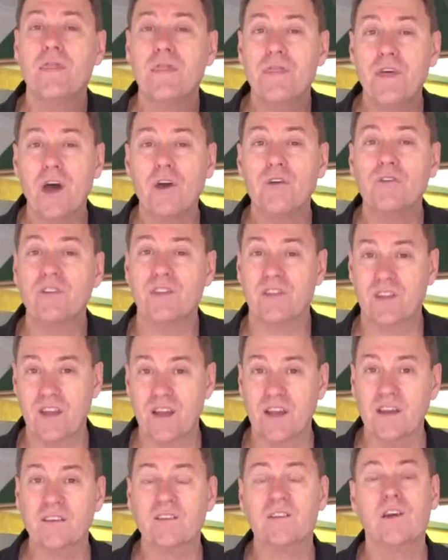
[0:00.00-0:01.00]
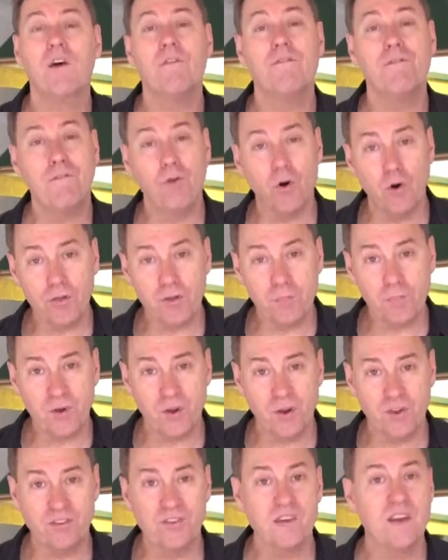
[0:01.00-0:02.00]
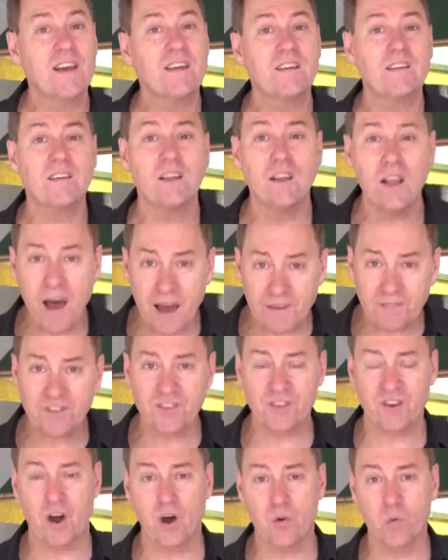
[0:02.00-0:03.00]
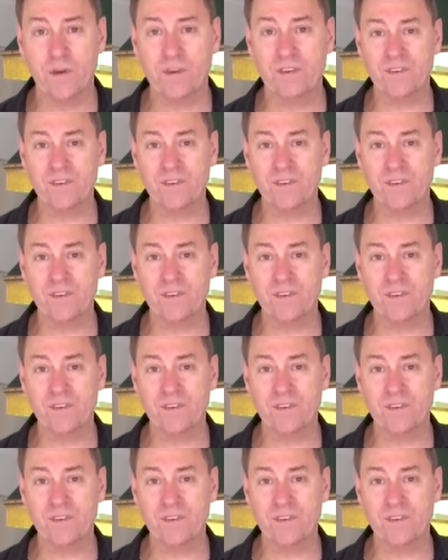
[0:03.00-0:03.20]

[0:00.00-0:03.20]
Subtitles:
those things for the person. It's lifestyle we're